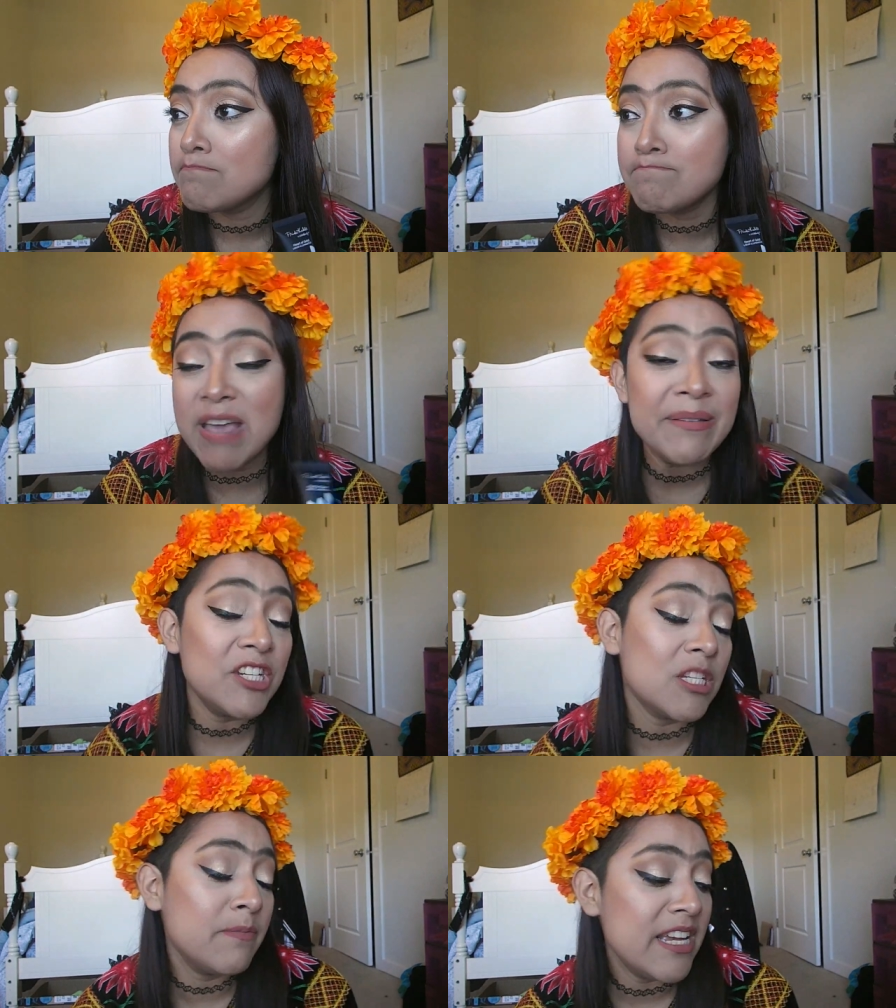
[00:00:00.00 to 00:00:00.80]
maybe
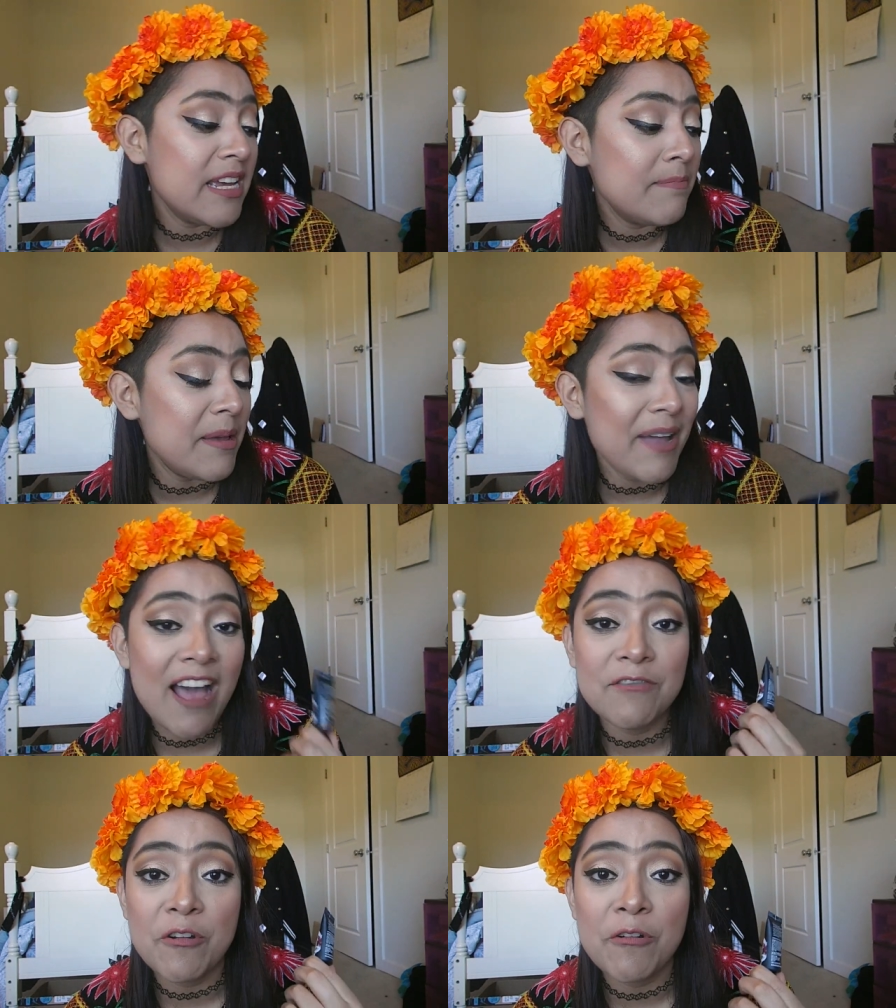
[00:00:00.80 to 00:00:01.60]
it's just me, maybe I
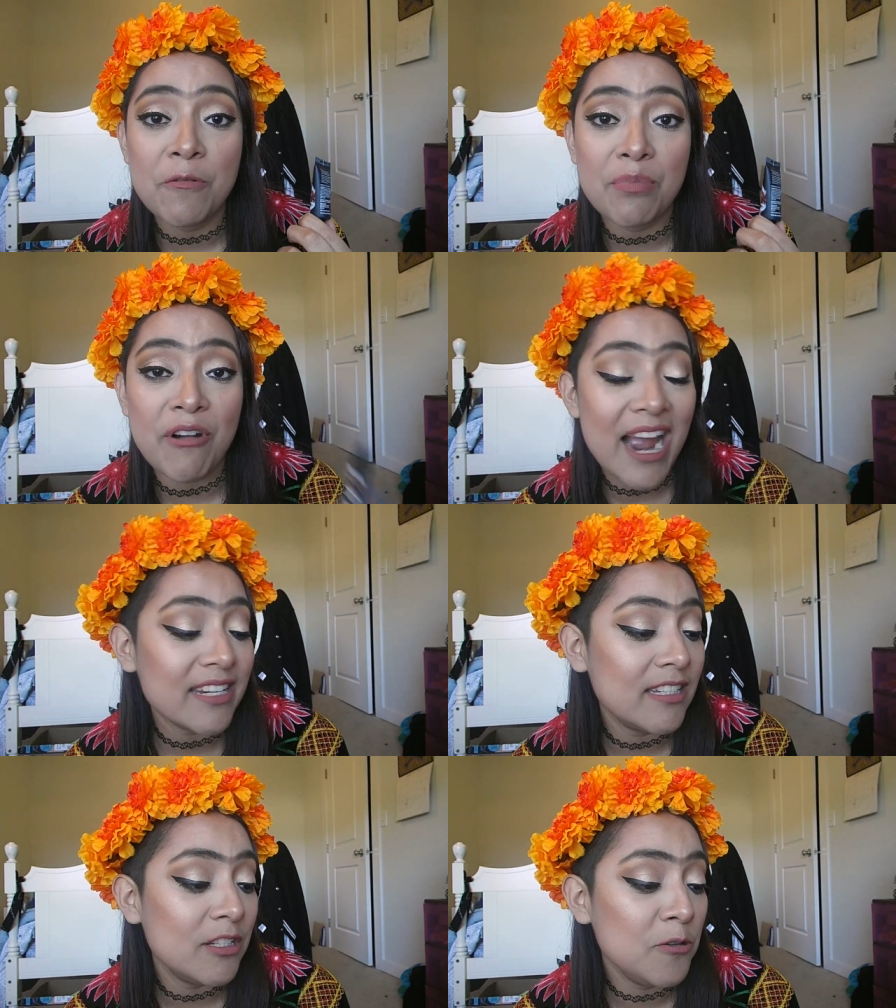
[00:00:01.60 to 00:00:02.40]
have no
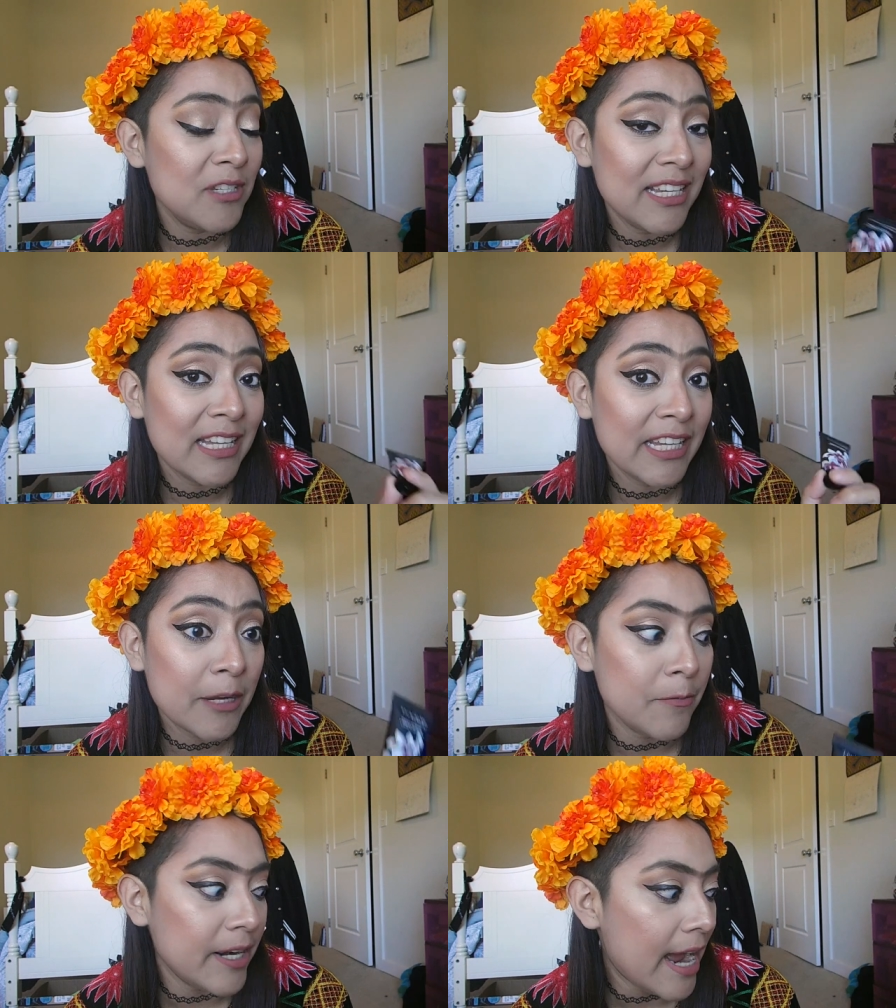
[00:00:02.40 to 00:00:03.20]
practice using
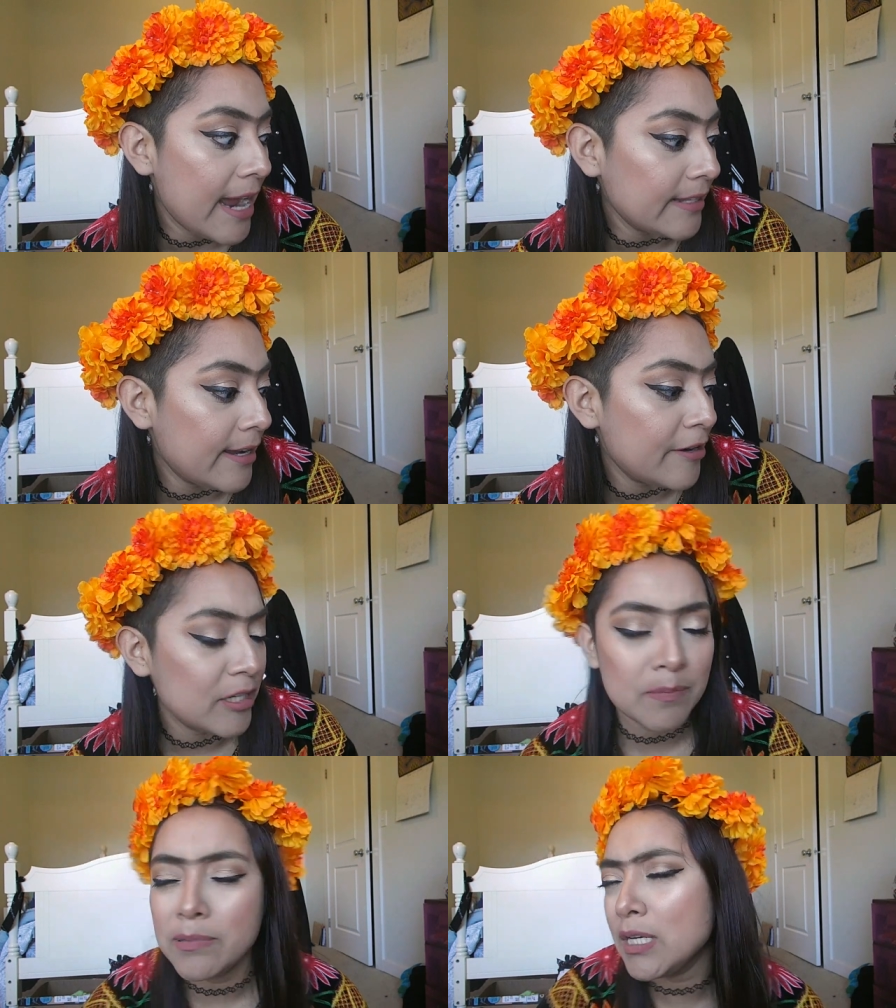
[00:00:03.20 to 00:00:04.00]
liquid
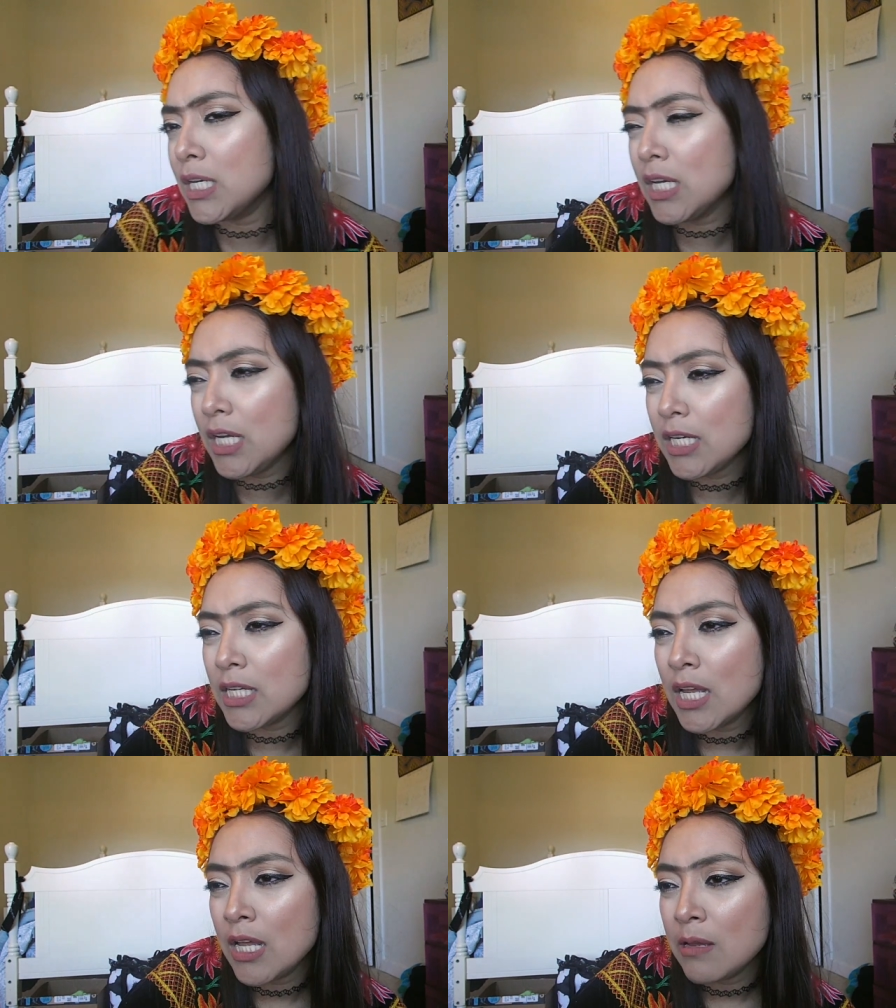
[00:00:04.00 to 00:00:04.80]
highlighters, but
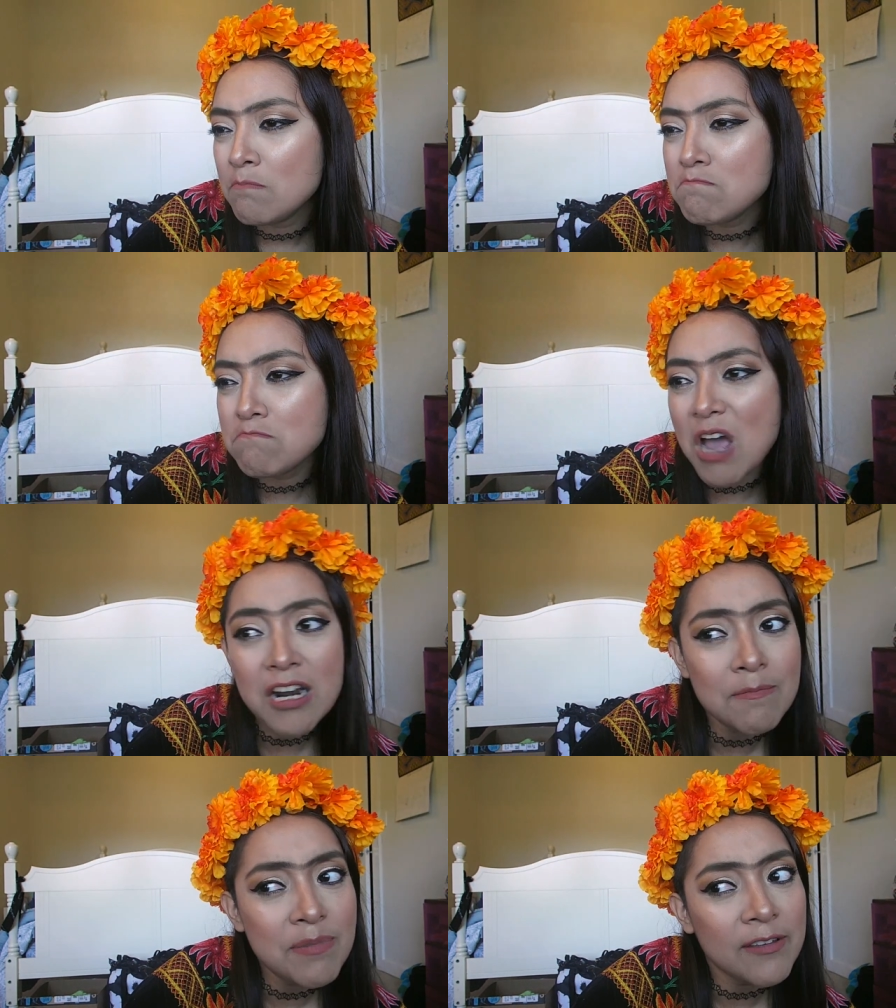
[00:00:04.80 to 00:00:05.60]

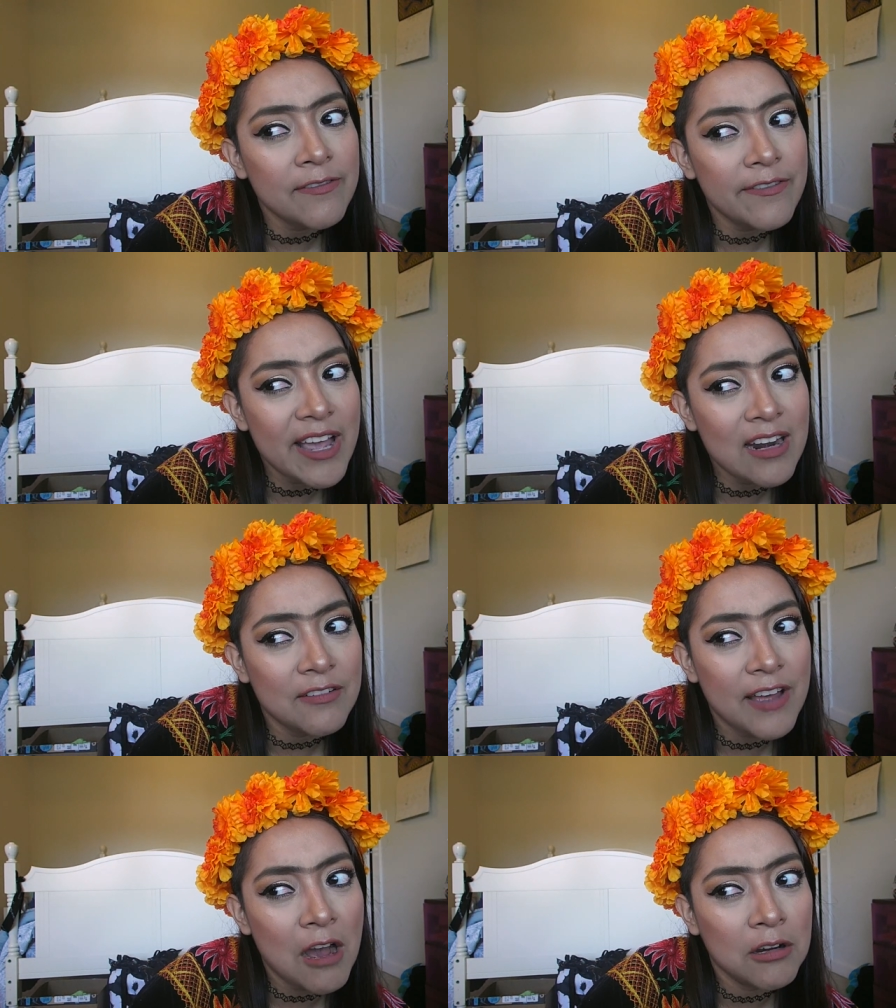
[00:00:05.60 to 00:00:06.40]
not a big fan
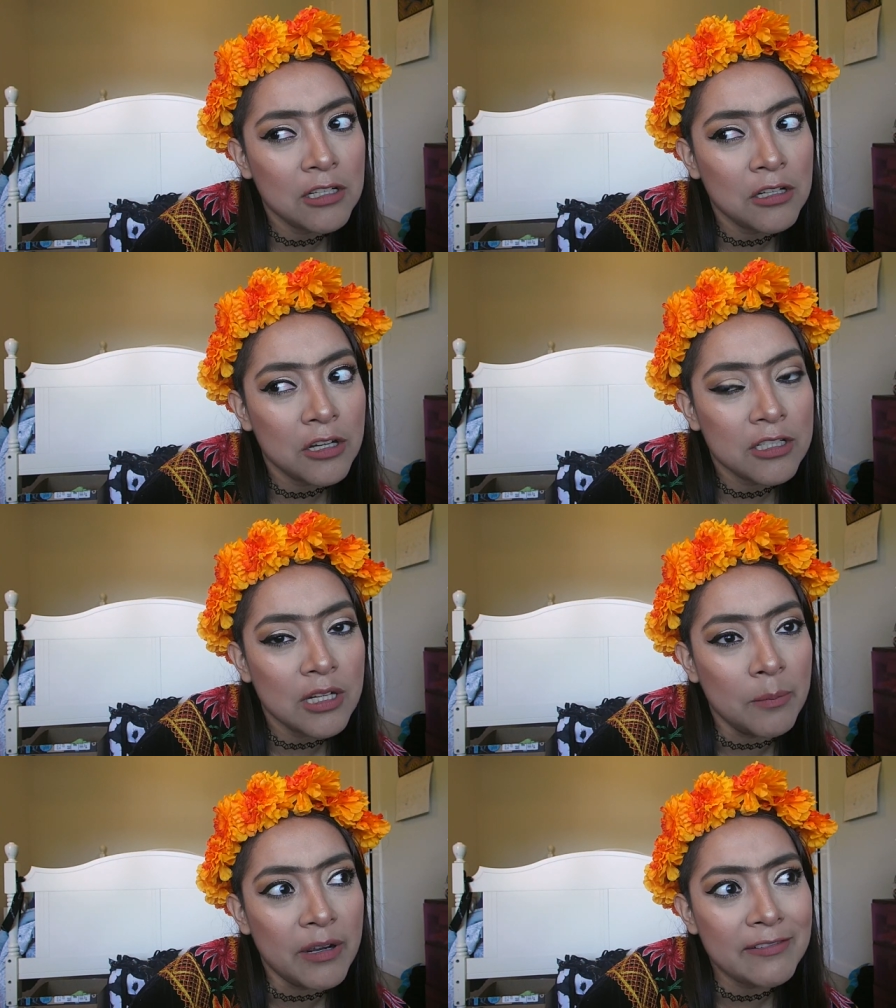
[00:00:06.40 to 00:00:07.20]
of how it looks
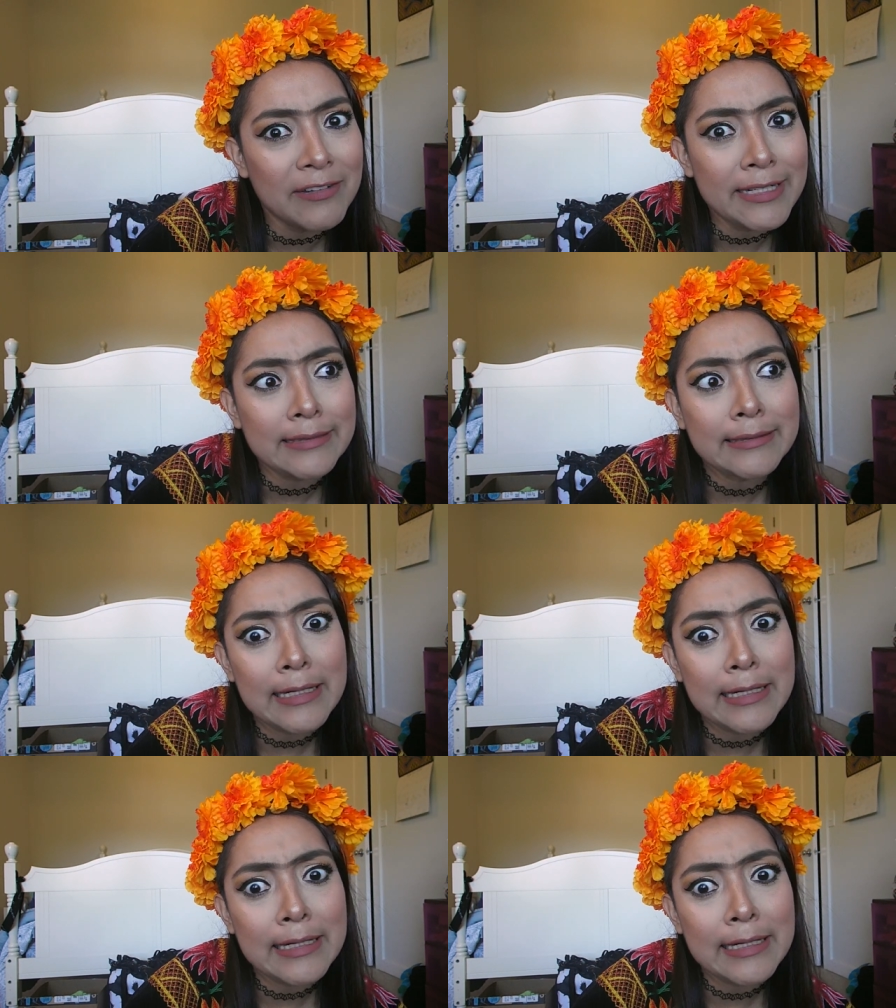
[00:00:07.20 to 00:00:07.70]
on my face.